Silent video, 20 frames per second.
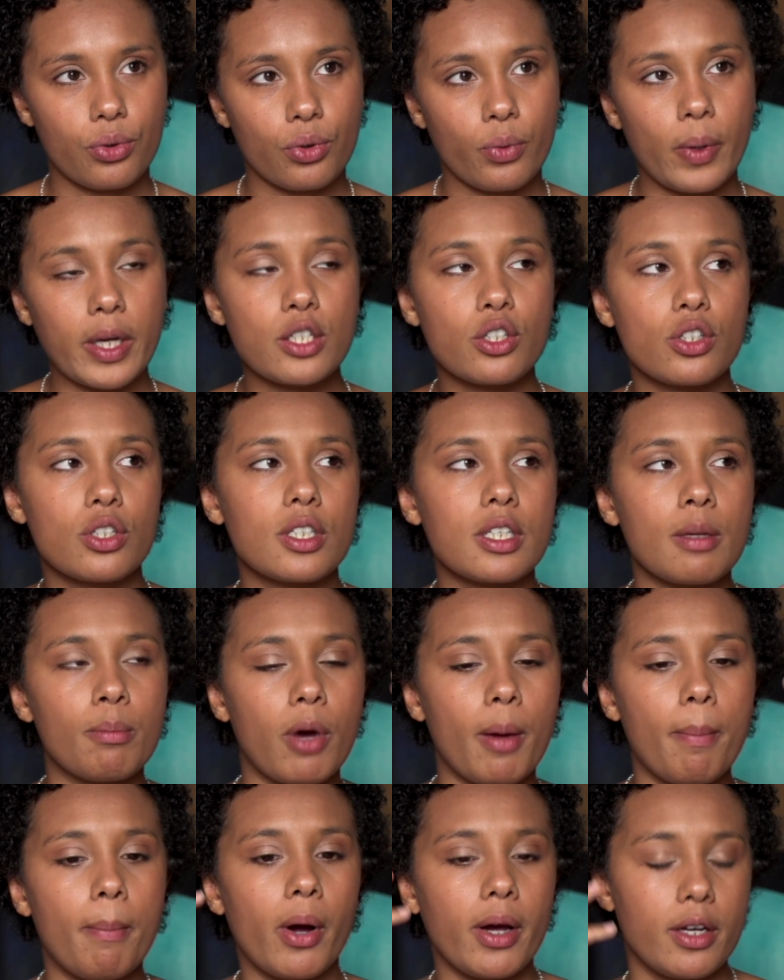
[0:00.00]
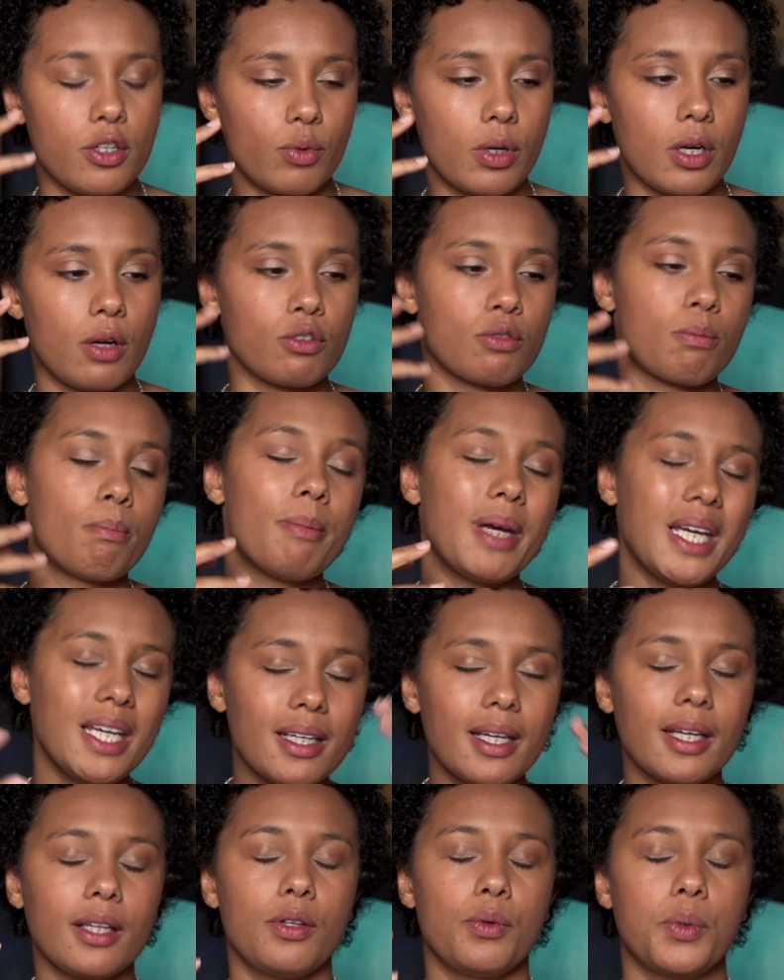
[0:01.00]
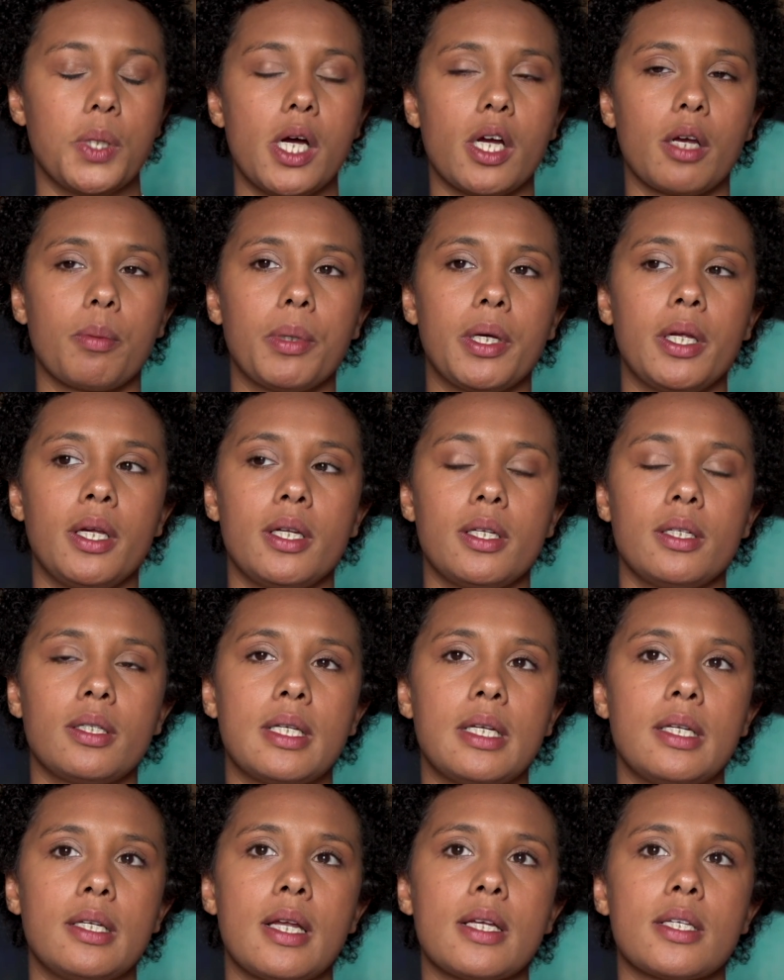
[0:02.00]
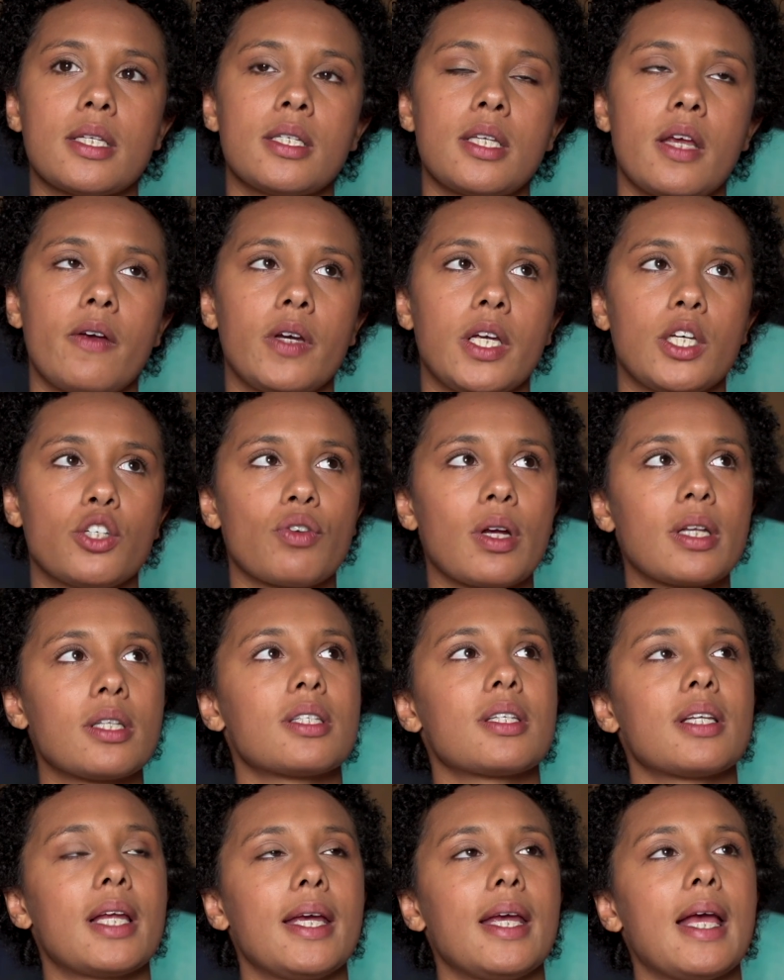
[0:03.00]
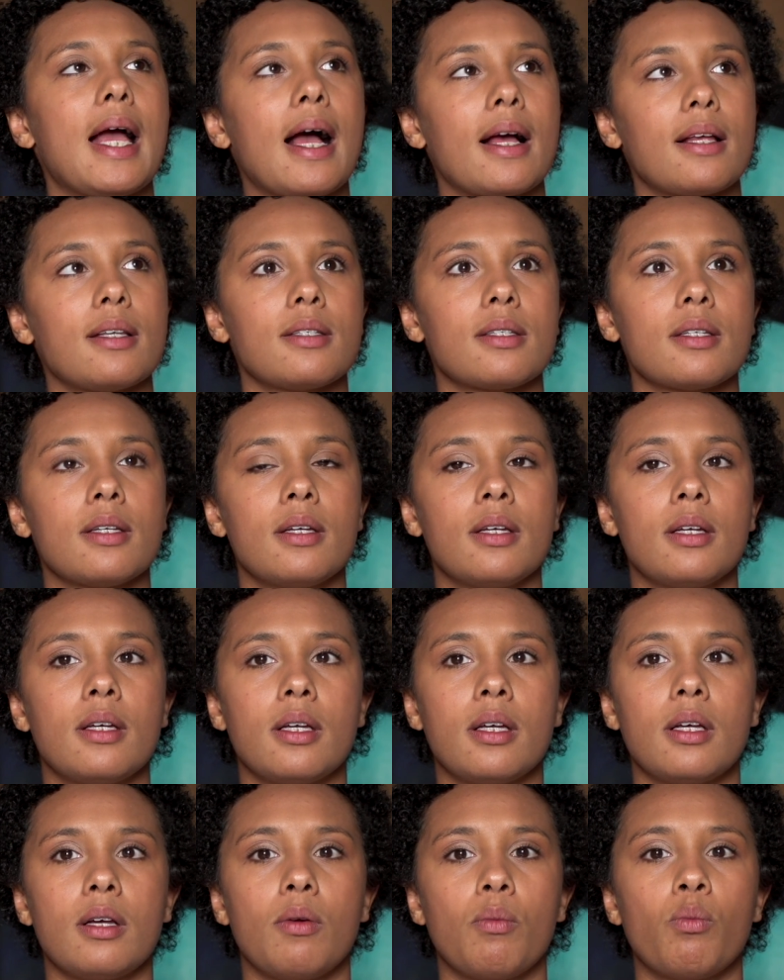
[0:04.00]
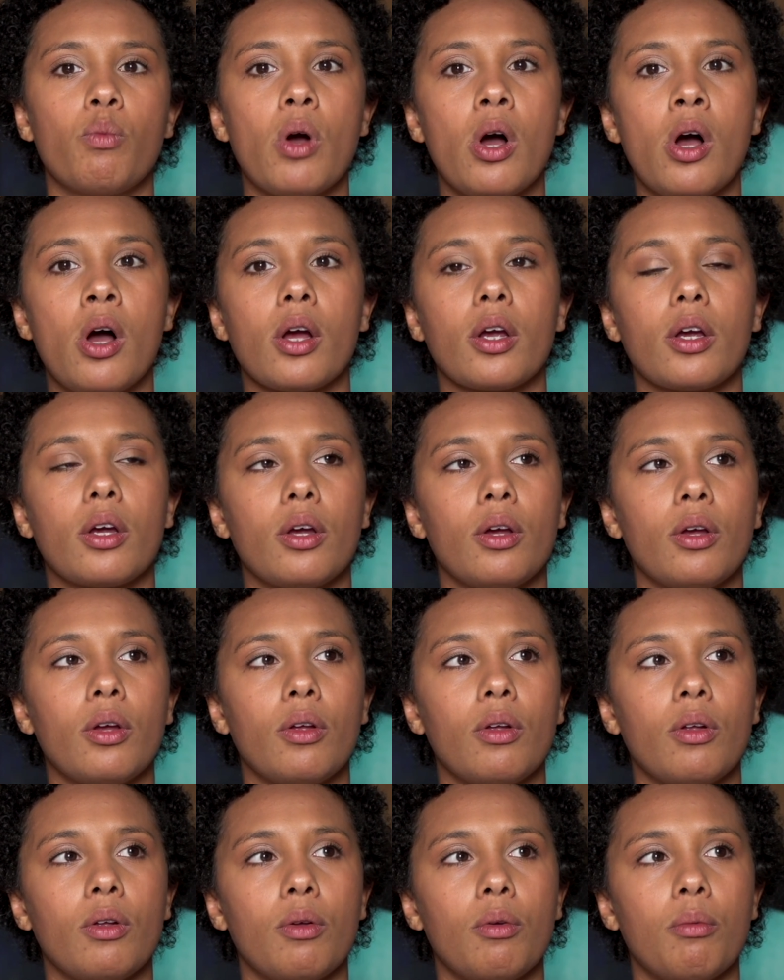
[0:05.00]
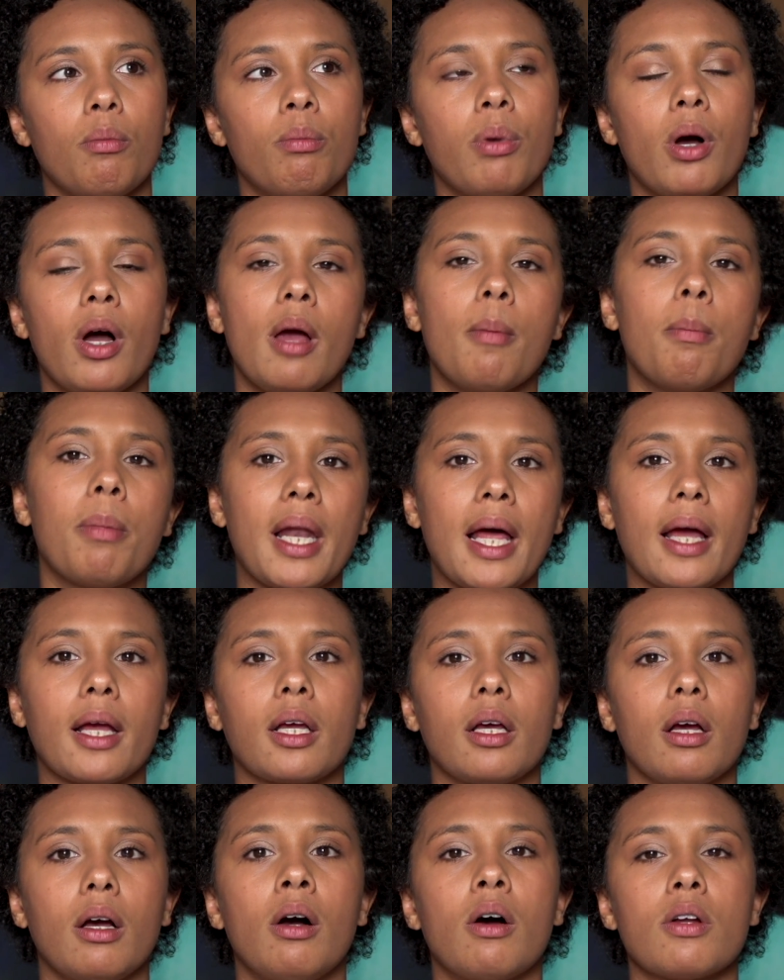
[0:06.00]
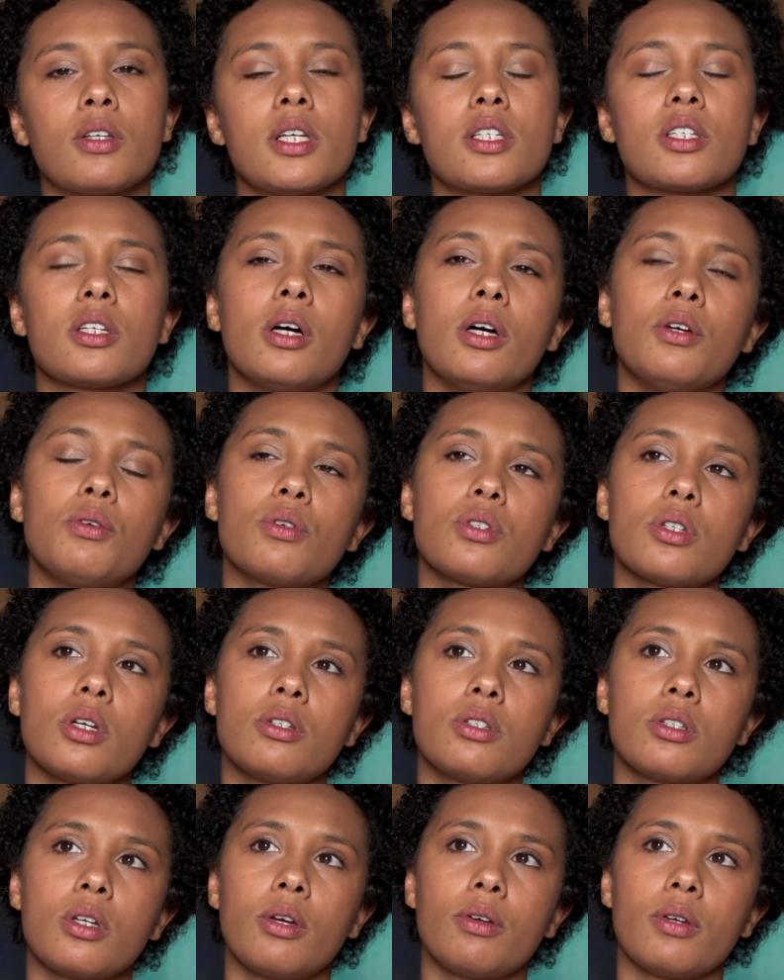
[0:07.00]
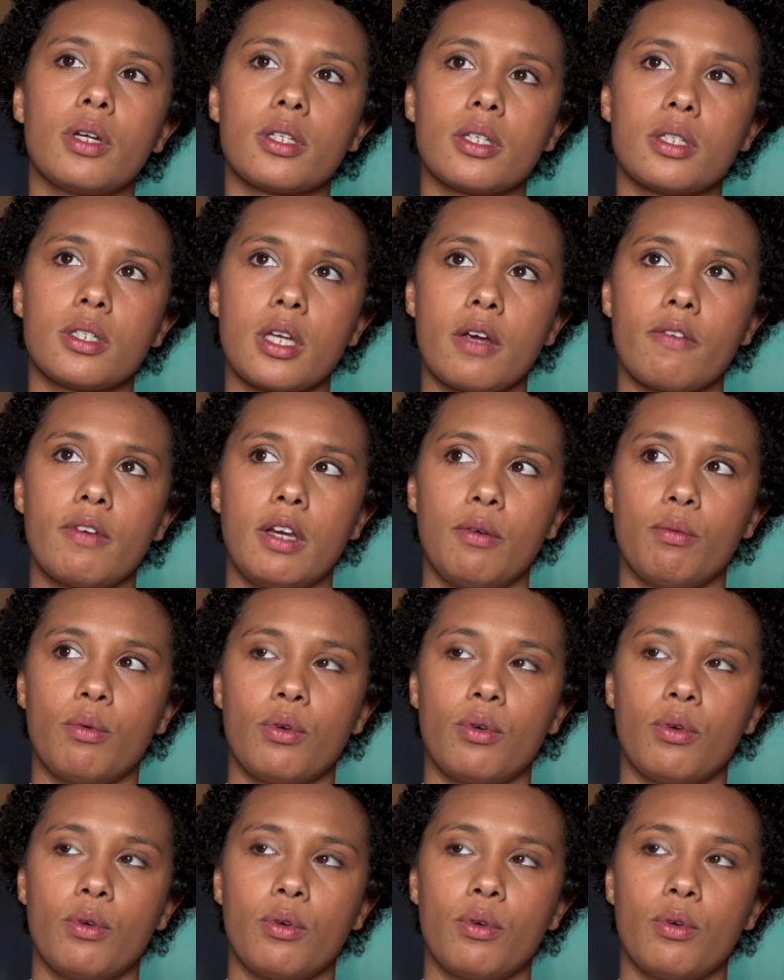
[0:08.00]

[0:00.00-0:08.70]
questions in my mind when I was making the work, but it didn't necessarily translate as work by a black artist. I also don't necessarily